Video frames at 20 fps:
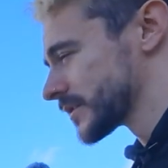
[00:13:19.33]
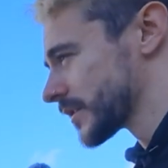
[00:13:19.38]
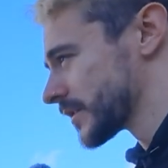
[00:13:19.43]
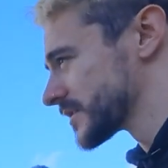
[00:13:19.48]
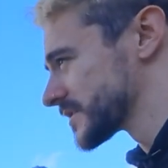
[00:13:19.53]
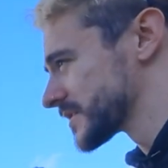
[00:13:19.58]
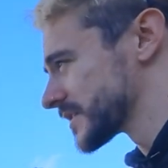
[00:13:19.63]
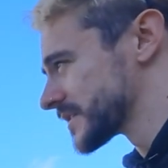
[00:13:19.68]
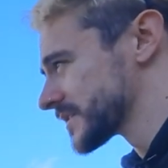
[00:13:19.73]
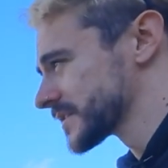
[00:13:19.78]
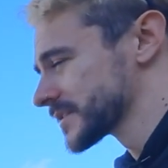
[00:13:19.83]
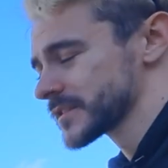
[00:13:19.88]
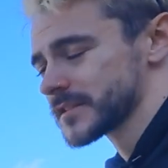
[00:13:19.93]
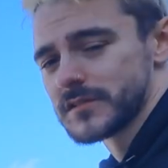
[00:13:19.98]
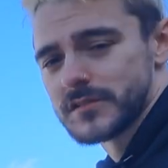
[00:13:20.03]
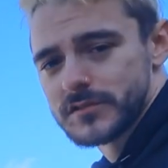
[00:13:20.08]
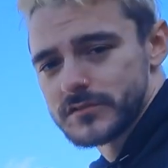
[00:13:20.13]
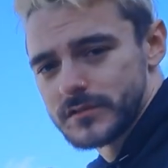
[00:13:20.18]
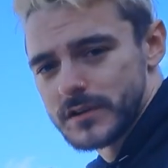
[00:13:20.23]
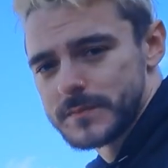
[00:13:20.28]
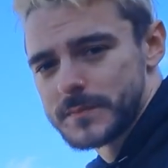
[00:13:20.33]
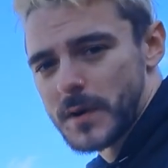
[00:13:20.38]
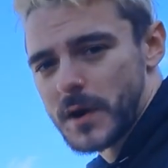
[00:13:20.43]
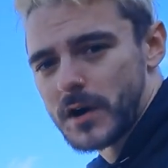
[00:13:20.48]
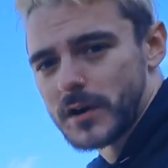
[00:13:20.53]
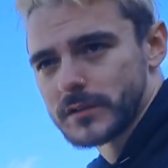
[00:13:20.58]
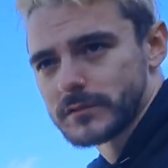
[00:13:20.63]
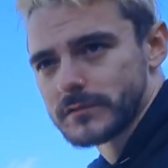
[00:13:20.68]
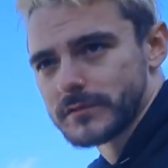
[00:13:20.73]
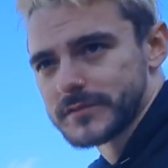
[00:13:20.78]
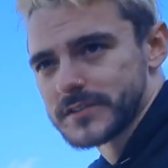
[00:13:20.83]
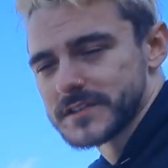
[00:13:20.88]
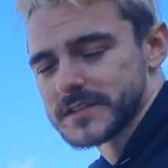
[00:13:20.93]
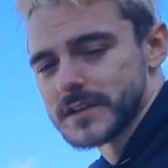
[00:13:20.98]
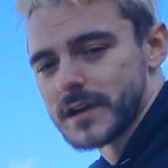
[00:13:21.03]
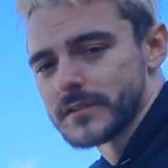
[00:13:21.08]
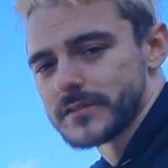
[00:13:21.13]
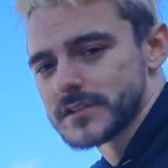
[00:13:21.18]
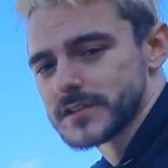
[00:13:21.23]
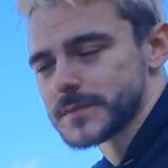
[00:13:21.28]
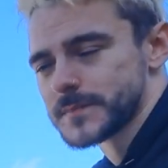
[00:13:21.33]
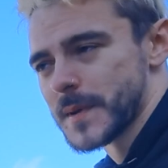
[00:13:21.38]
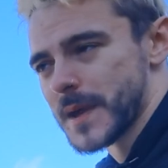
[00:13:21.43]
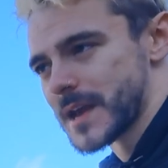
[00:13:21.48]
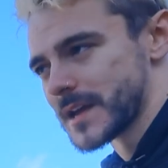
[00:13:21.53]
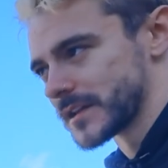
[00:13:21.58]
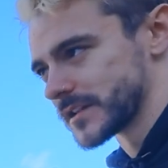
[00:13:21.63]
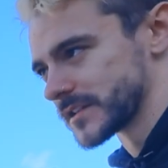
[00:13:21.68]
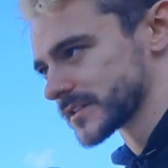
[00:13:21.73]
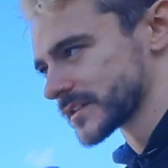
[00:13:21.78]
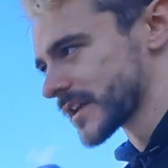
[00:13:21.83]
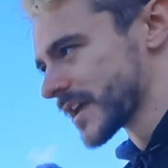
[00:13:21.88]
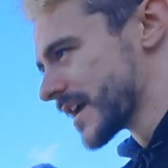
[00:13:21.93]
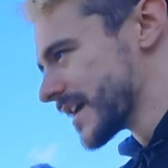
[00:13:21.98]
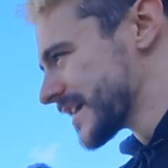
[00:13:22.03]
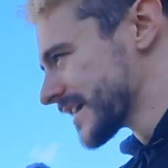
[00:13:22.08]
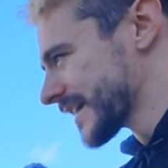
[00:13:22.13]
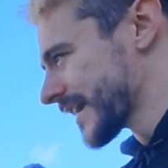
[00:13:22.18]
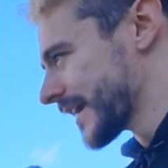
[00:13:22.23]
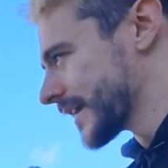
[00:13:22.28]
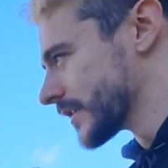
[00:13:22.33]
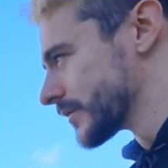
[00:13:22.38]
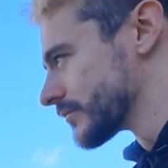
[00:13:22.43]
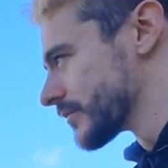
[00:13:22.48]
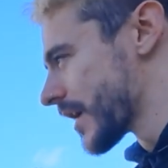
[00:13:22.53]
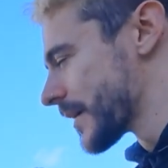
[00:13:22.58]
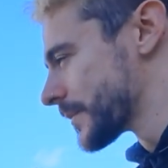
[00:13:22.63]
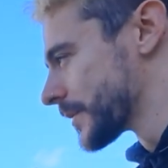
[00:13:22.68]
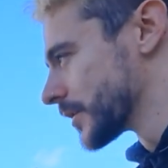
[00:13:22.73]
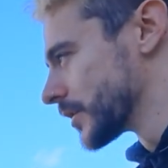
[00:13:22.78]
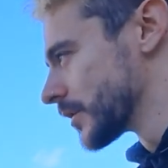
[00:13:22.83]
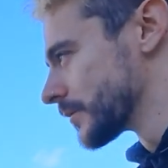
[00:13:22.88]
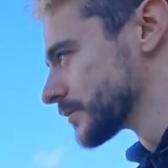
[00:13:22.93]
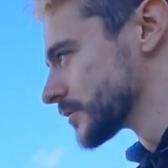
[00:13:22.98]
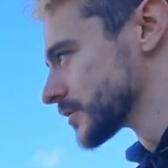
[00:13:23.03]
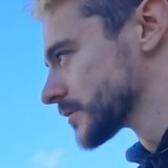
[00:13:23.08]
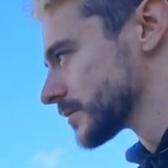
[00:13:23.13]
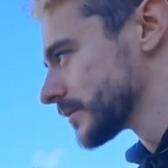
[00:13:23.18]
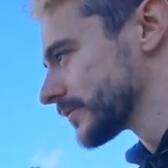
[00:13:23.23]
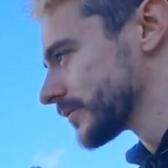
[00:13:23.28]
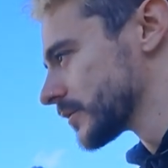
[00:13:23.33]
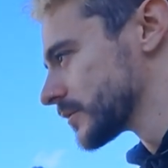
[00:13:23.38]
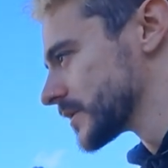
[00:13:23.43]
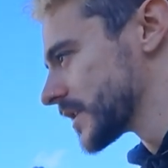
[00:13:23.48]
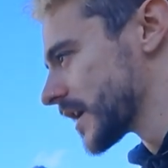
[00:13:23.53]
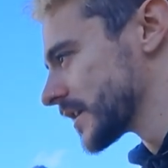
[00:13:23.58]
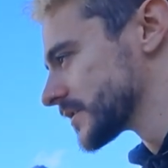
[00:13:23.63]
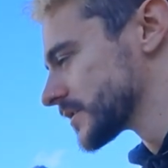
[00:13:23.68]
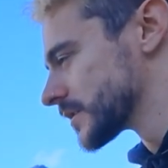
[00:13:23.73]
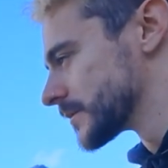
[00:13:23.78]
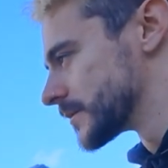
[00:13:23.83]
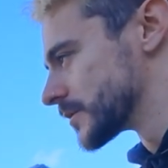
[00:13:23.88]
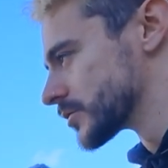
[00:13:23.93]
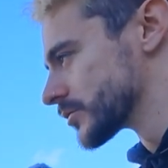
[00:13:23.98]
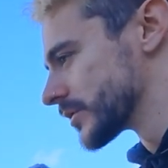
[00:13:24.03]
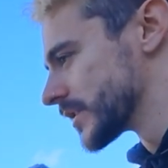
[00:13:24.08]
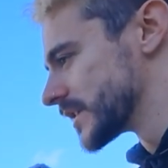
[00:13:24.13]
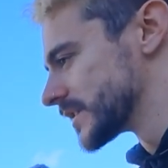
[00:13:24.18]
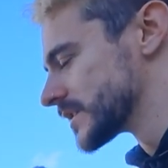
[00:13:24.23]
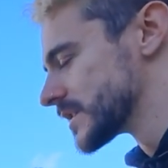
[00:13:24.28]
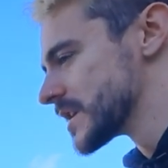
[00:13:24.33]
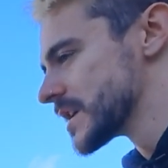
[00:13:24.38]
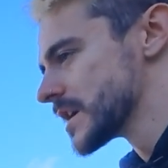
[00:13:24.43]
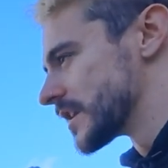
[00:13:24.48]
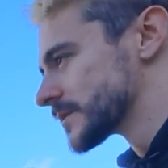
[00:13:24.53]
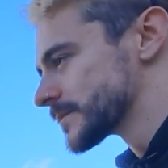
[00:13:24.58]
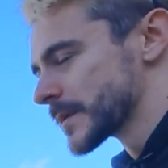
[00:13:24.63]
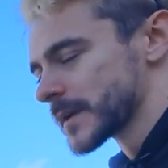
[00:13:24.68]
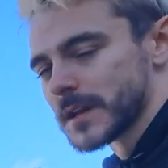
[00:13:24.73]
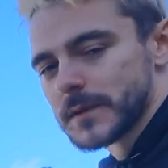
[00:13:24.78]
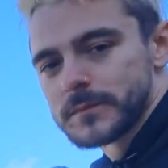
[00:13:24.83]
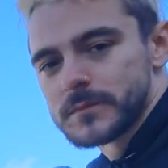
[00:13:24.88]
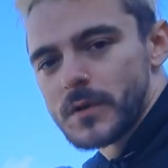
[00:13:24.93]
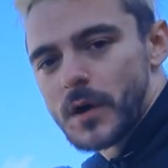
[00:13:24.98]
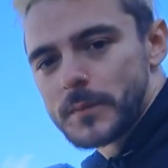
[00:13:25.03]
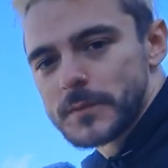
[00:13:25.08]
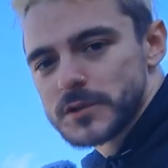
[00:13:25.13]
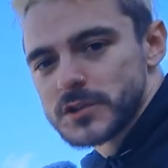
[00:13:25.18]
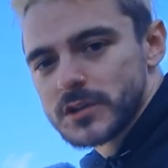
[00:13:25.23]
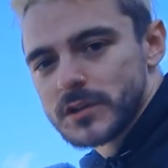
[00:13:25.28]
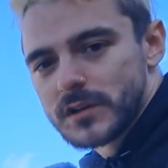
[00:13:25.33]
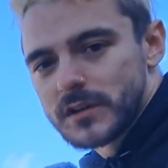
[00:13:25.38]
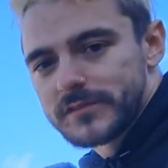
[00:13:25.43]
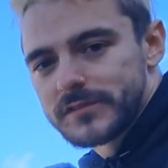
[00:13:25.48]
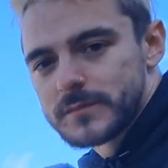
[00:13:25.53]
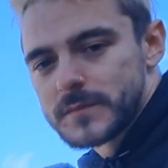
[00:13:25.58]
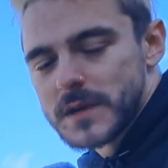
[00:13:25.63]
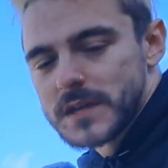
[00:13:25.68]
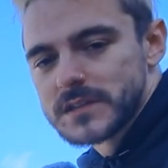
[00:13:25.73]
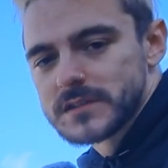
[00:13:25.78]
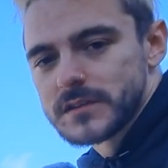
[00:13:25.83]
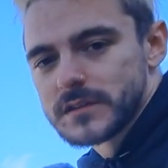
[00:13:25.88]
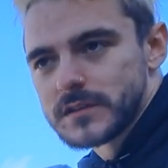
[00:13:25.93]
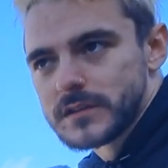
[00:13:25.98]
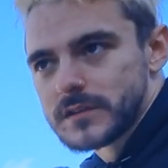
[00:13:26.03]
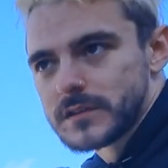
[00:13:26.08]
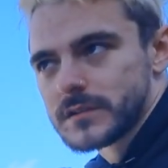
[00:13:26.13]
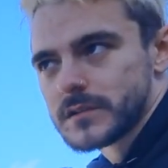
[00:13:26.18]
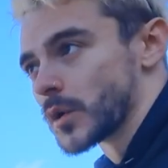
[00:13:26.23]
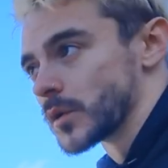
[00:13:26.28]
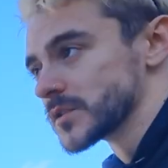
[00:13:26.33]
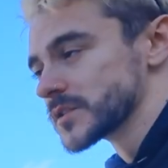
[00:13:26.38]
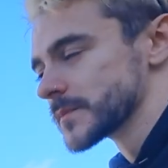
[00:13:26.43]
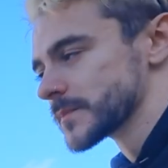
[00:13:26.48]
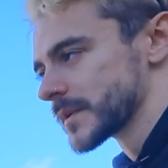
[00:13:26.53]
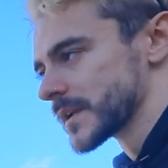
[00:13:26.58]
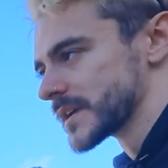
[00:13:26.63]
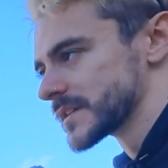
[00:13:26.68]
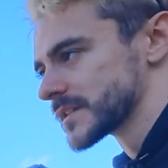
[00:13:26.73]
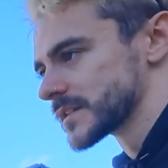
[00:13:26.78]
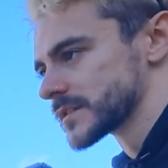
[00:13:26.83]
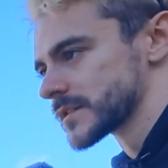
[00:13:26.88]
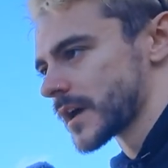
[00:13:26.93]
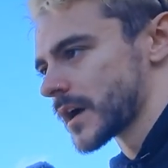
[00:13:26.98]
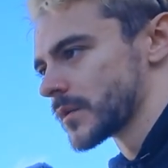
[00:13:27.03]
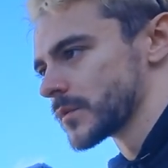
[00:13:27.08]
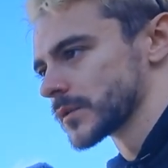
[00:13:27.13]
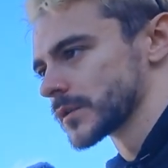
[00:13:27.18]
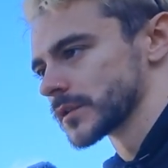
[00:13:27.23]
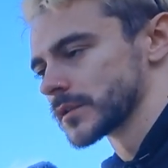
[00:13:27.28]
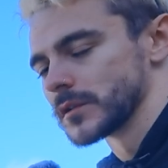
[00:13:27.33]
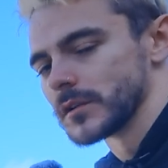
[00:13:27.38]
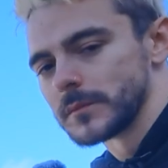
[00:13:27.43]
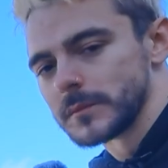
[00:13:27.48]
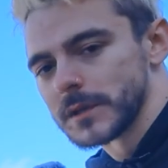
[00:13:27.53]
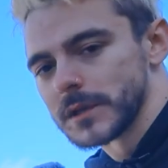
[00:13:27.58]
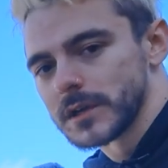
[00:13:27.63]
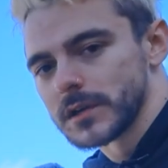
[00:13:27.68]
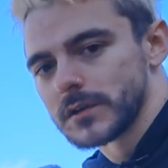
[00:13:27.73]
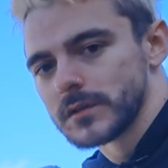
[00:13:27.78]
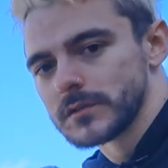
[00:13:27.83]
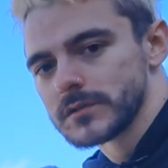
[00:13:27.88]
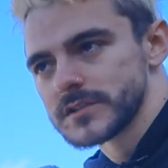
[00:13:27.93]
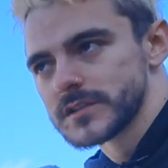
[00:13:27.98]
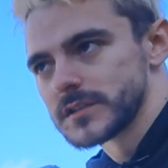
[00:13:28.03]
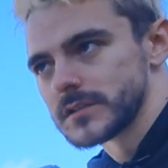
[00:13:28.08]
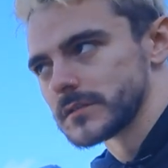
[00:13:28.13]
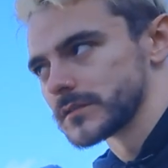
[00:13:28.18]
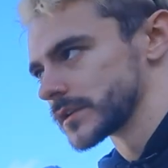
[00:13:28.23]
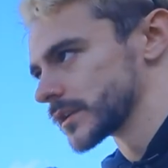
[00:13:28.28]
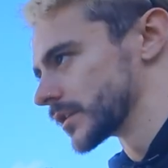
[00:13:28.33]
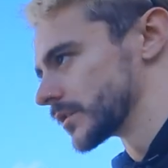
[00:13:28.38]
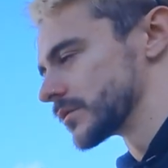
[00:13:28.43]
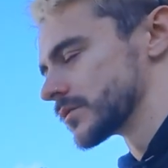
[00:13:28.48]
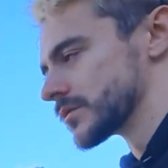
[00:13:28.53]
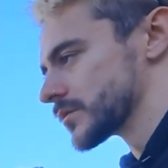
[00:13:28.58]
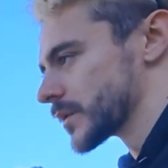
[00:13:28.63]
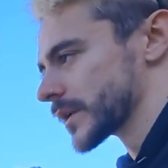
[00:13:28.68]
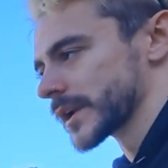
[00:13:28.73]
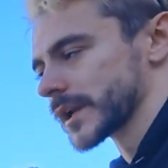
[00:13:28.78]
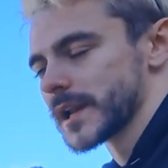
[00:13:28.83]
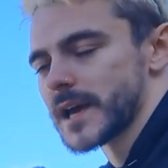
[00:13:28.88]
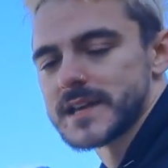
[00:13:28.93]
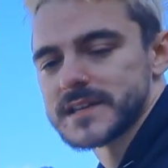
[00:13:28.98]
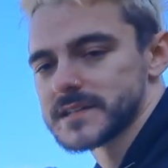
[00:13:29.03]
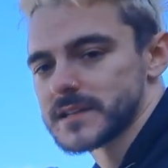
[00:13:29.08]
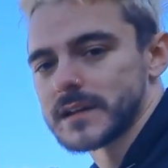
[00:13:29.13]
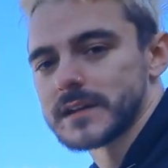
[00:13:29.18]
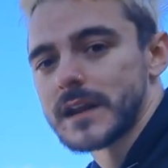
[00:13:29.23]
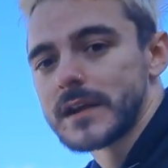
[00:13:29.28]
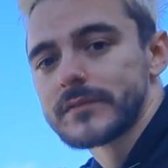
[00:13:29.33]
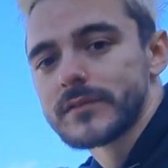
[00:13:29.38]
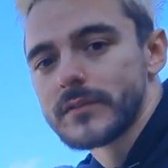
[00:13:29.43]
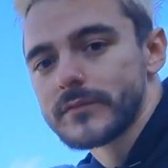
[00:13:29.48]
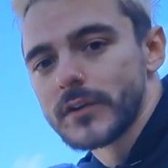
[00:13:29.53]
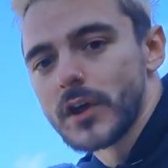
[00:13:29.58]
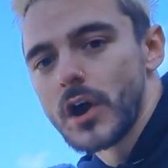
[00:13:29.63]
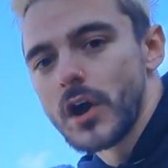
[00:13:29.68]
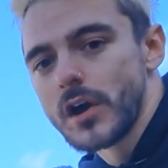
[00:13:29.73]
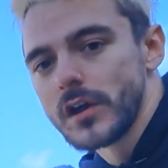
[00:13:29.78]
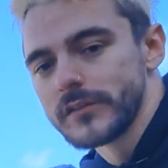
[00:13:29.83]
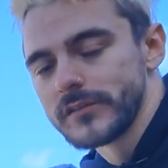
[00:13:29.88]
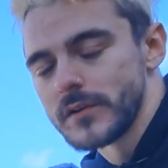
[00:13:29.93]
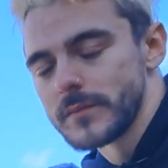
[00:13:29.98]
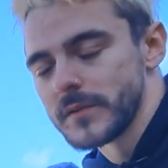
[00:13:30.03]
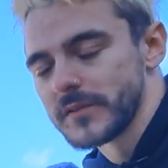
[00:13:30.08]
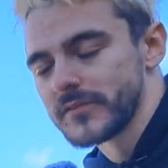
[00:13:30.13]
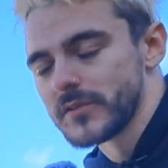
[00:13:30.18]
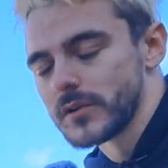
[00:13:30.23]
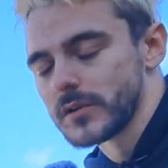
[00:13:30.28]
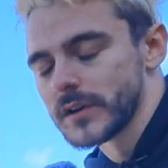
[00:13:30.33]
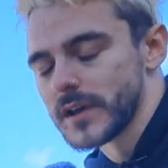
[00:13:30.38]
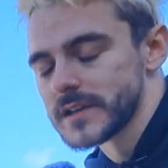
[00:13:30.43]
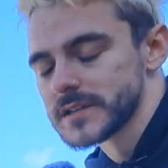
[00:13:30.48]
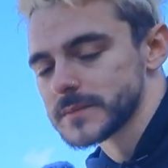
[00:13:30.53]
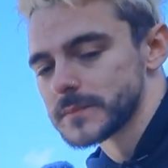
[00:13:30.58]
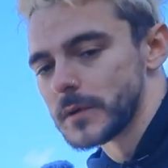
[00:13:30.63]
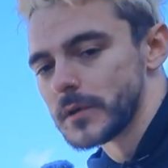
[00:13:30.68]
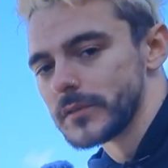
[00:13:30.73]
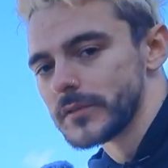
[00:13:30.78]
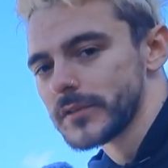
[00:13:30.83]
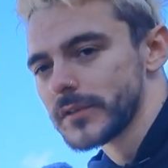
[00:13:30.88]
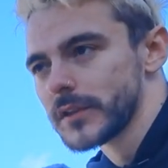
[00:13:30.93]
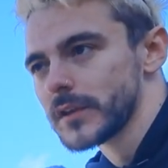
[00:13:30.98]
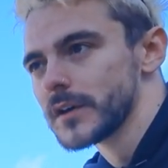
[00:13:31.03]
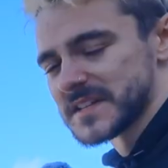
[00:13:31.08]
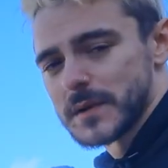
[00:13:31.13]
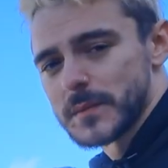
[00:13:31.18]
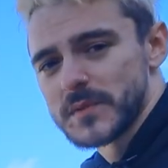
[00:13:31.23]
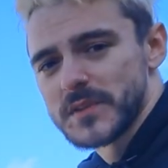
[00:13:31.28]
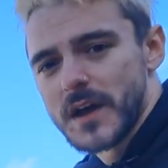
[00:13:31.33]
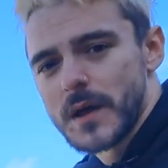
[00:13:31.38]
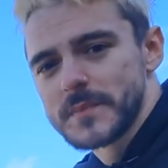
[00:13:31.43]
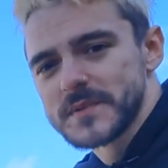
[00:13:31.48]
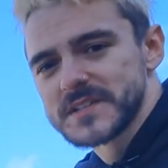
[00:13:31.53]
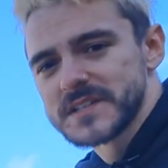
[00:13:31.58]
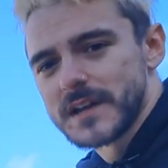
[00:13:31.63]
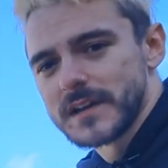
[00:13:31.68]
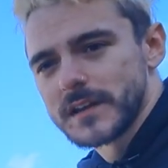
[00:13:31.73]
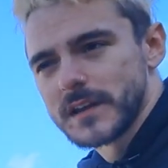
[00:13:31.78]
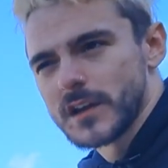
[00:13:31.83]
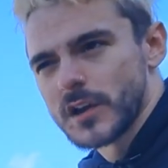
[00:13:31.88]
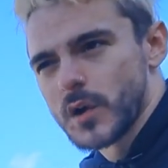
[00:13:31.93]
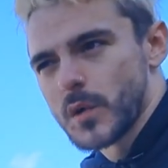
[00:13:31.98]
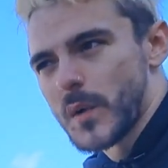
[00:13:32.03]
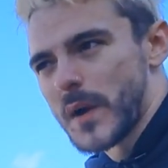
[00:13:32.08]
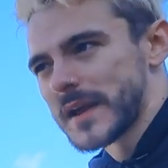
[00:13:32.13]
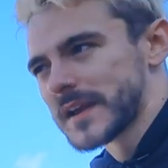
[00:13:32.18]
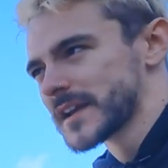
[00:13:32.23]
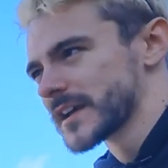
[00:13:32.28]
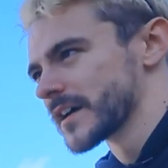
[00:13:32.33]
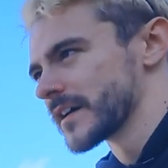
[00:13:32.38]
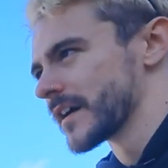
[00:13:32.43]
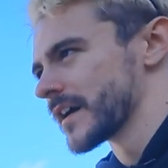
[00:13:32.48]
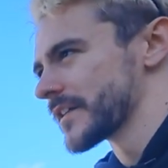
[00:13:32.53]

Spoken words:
you know, as this three-parter of the south of Spain is kind of wrapping up just before we head to Madrid, it's been an opportunity for me to go to places that I wouldn't normally go to. You know, Guadalest, I'd never even heard of it before last month. Same with Albacete and Cuenca.